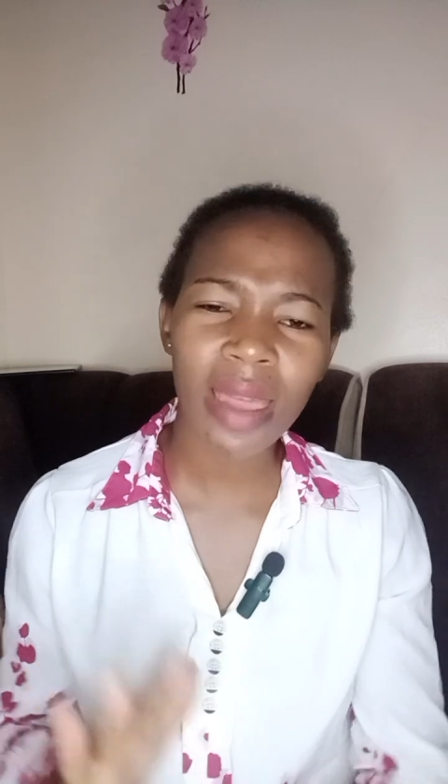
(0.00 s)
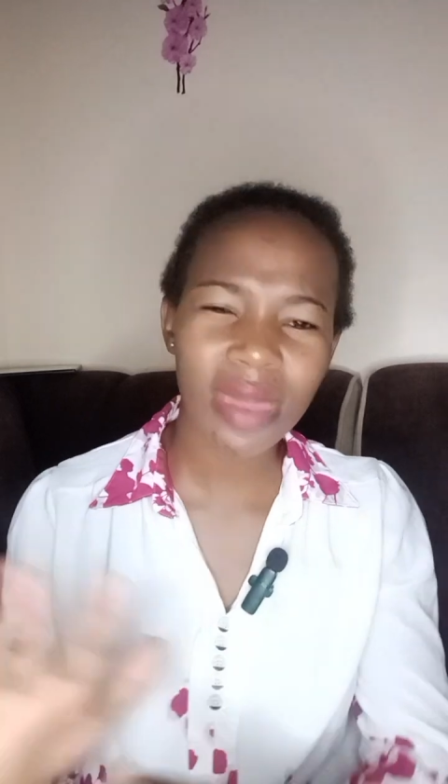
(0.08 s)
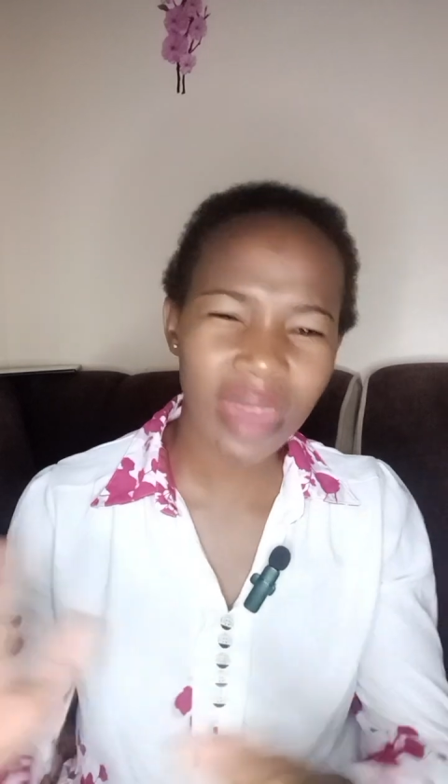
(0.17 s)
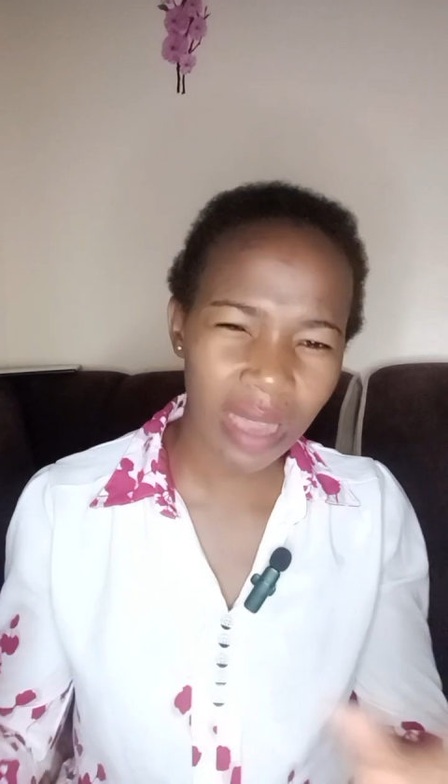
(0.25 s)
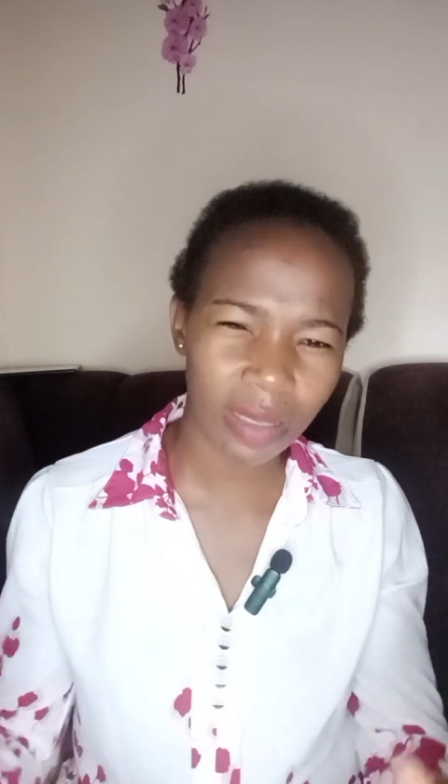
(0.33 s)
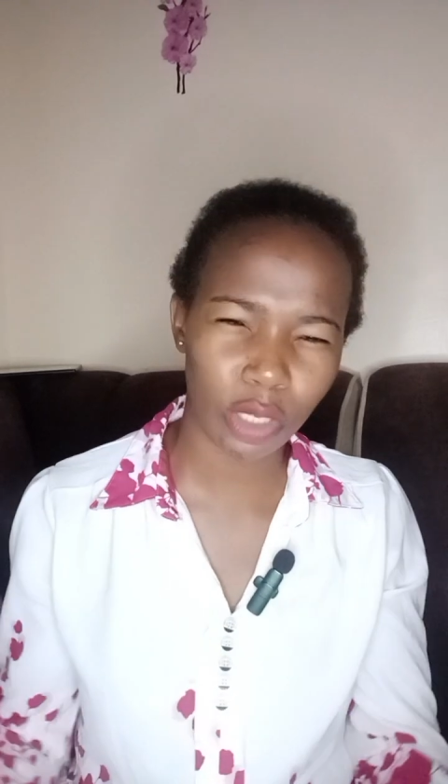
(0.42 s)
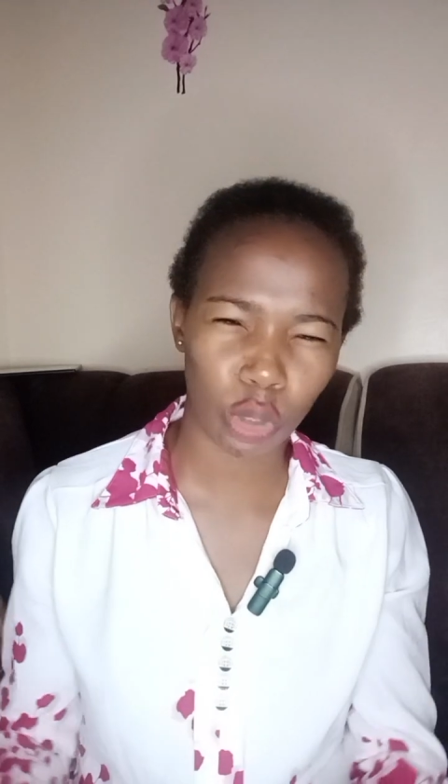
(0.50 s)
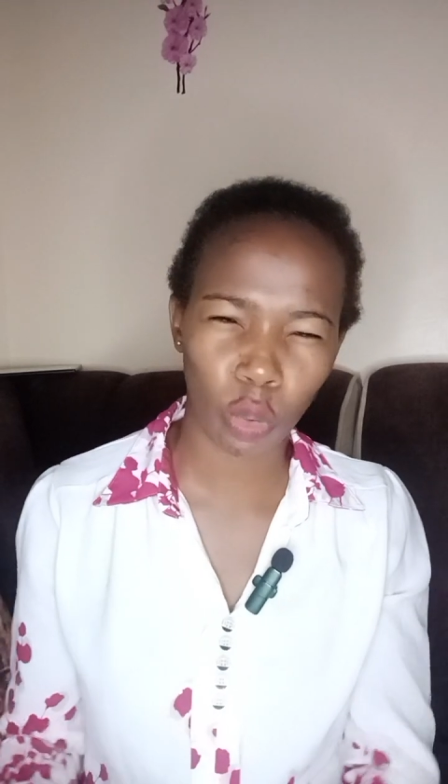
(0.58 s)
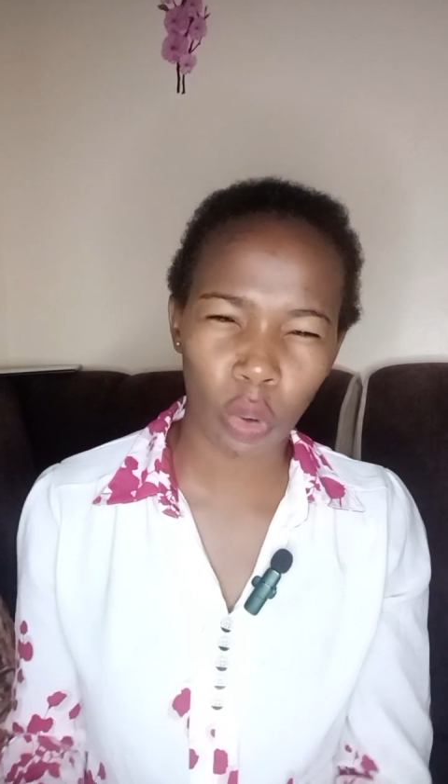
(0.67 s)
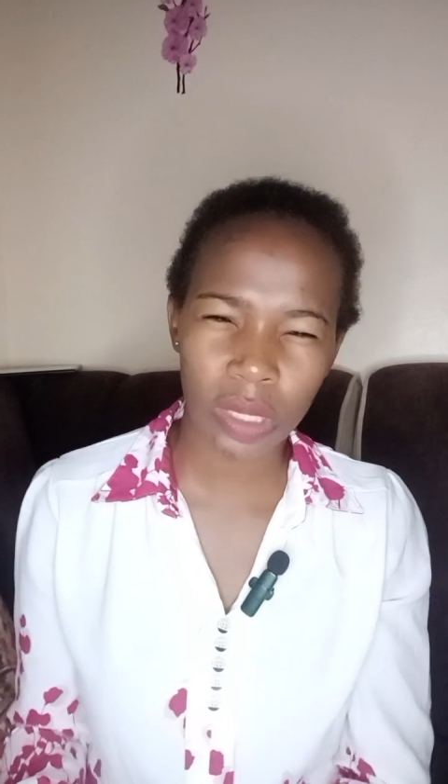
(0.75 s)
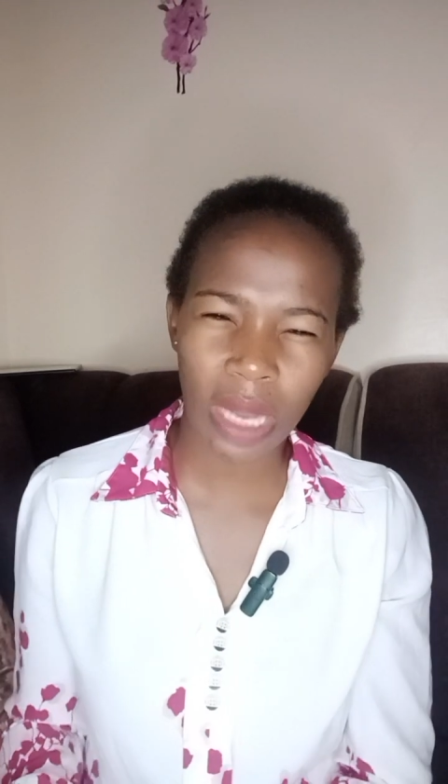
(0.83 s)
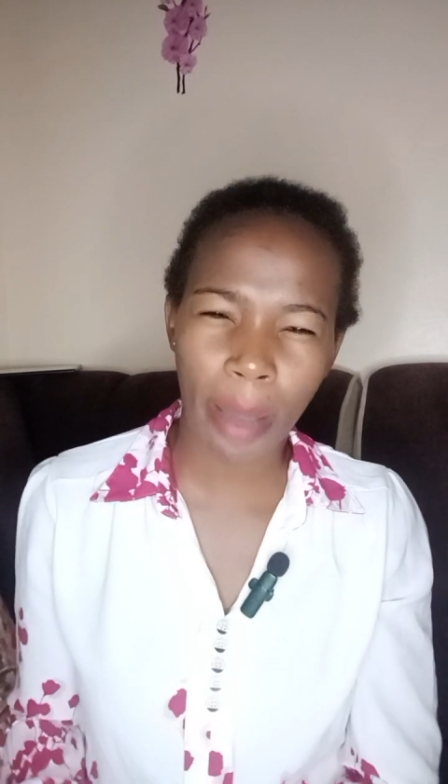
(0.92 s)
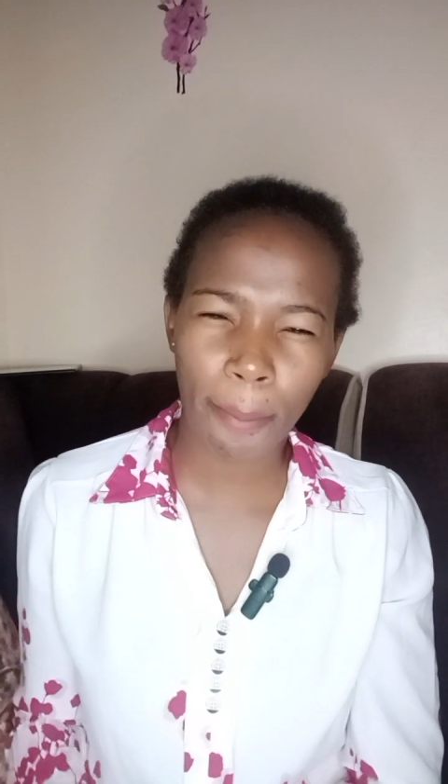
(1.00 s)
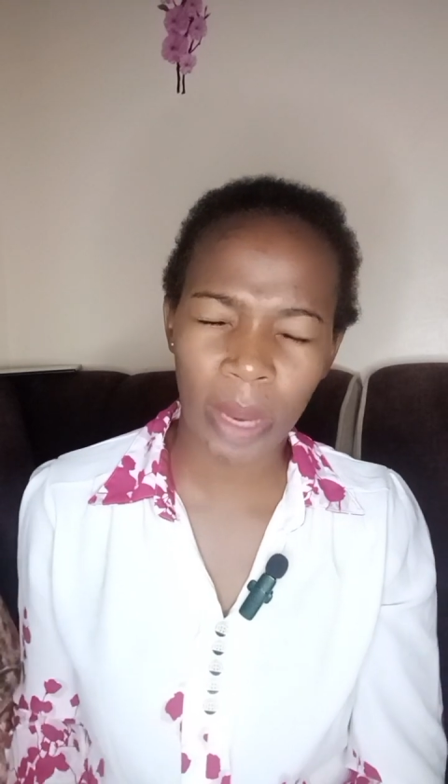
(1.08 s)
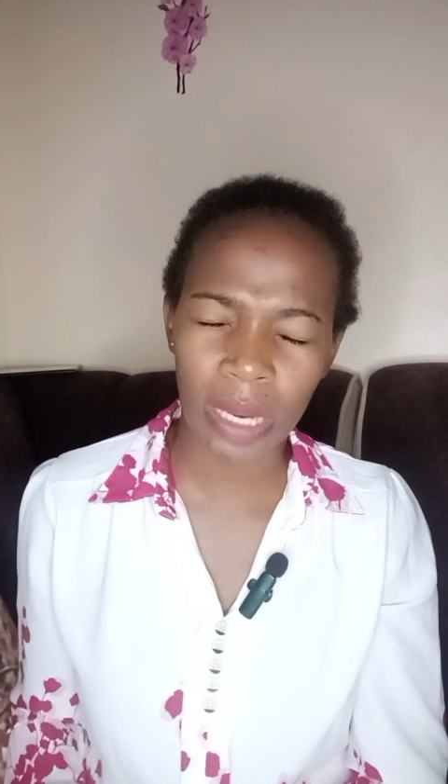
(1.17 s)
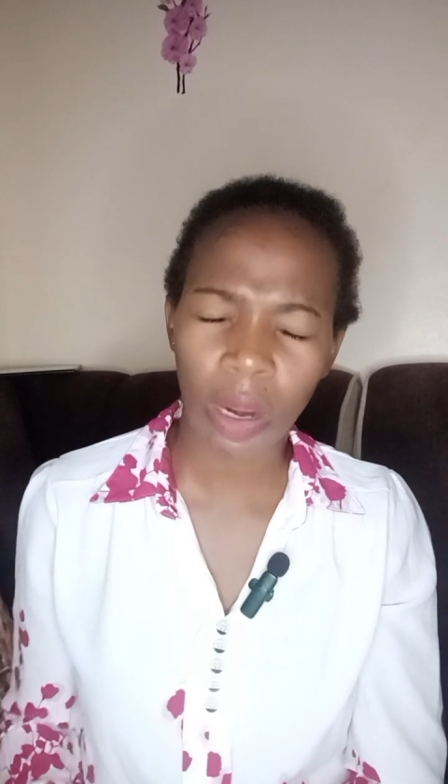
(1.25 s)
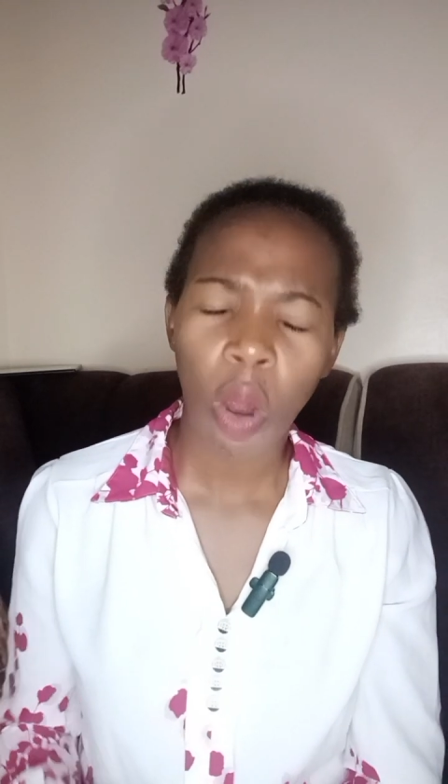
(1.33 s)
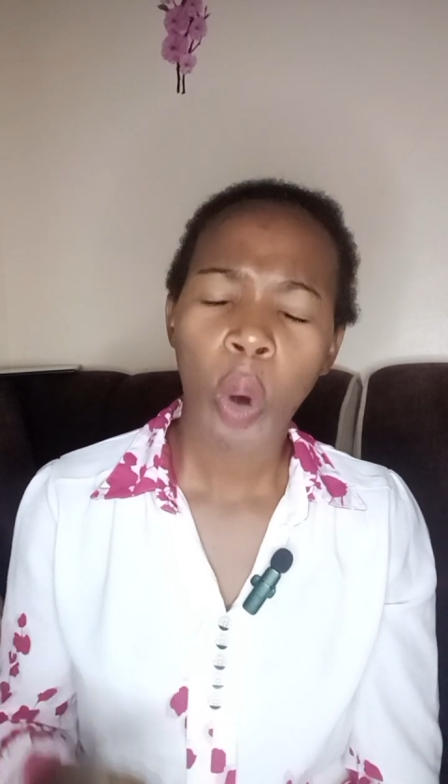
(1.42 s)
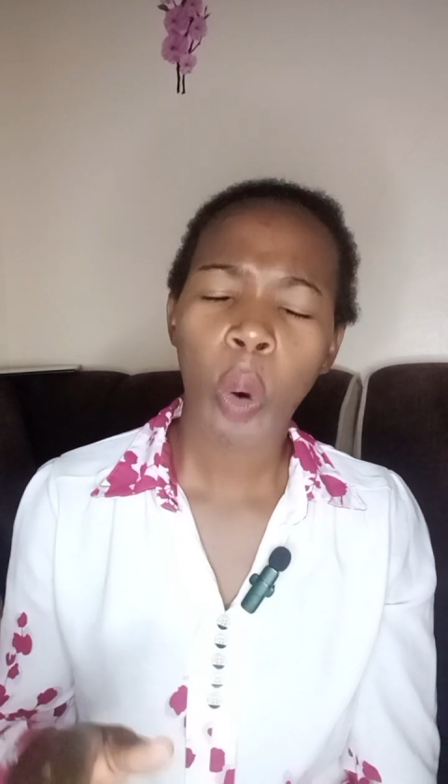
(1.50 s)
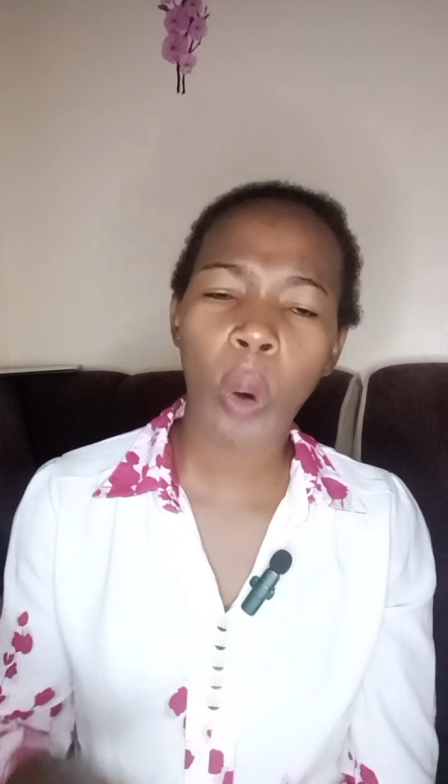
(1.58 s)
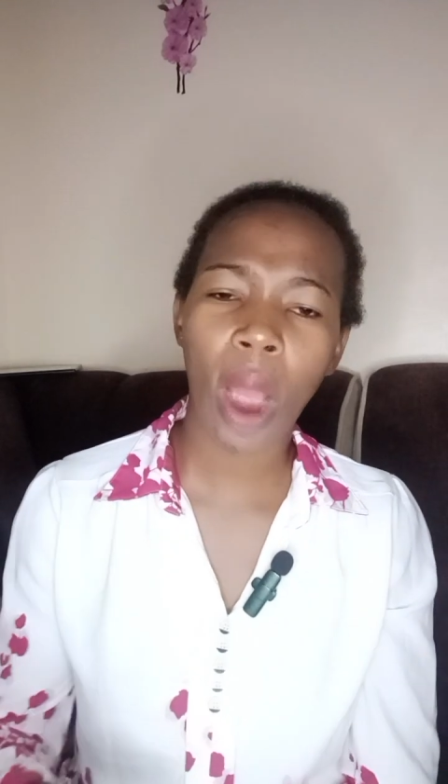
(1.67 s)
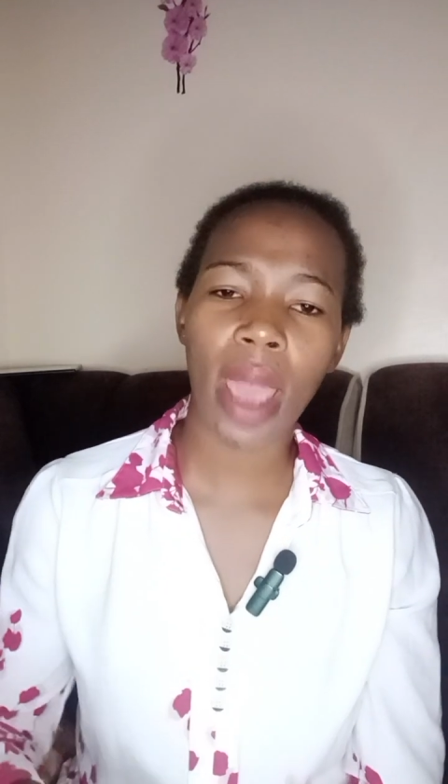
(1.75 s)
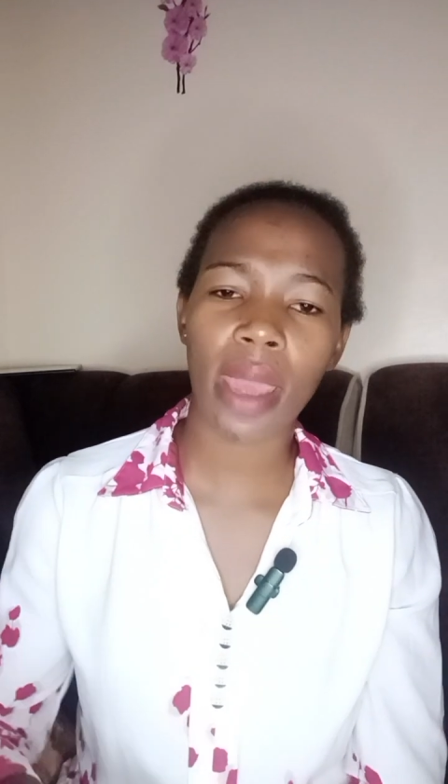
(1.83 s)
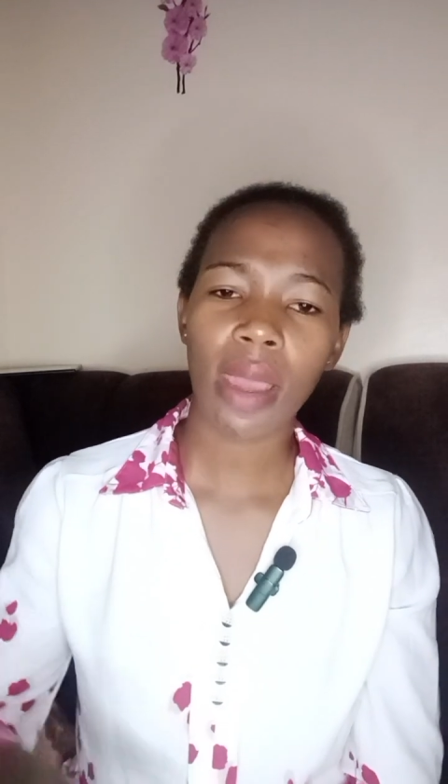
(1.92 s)
And that is what happened.
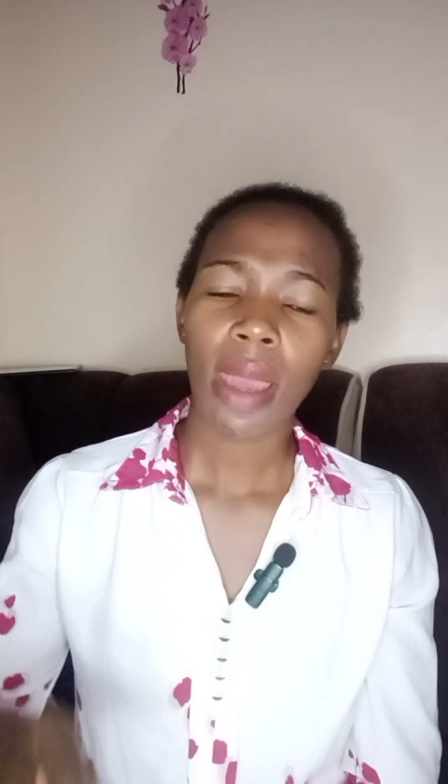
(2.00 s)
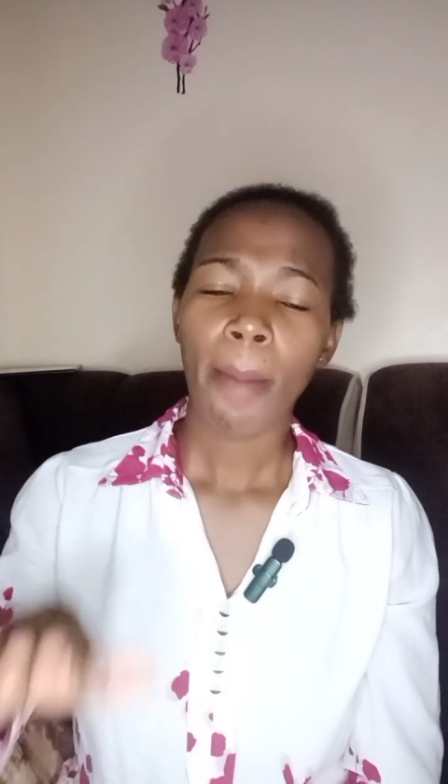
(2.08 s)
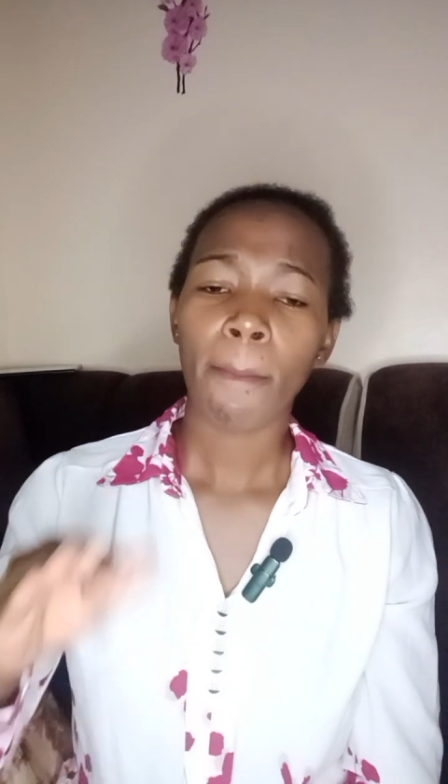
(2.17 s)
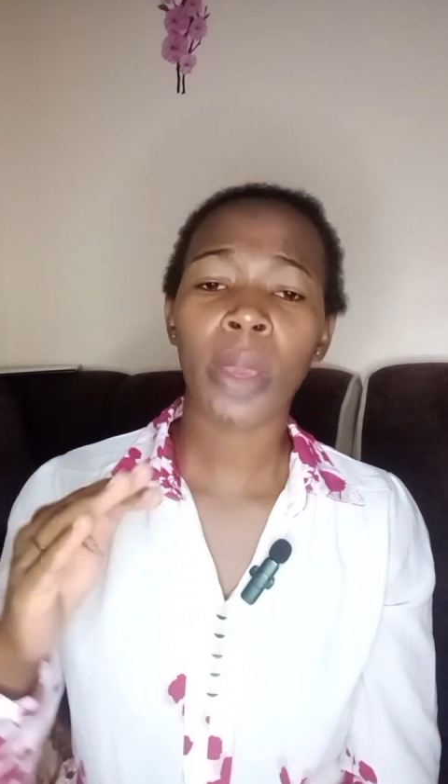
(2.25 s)
Why?